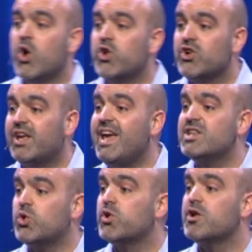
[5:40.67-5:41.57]
or your
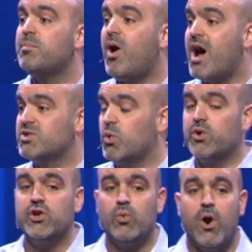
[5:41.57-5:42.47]
kids or your boss
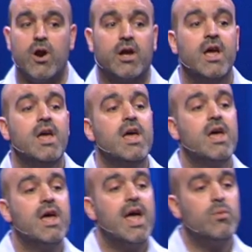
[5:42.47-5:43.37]
or your work.
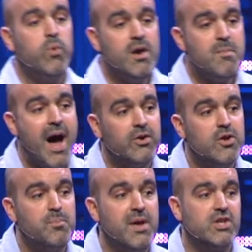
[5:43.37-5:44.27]
And what about
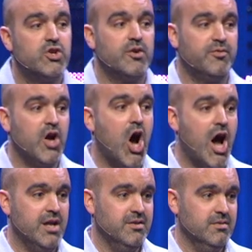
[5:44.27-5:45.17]
your picture of
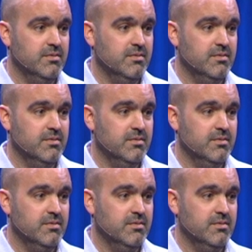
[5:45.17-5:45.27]
God?